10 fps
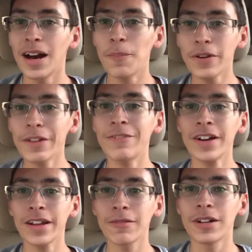pretty
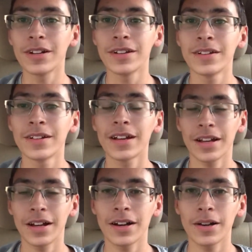funny one.
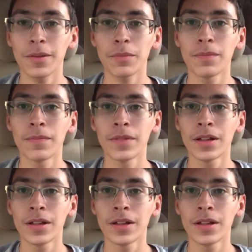I'm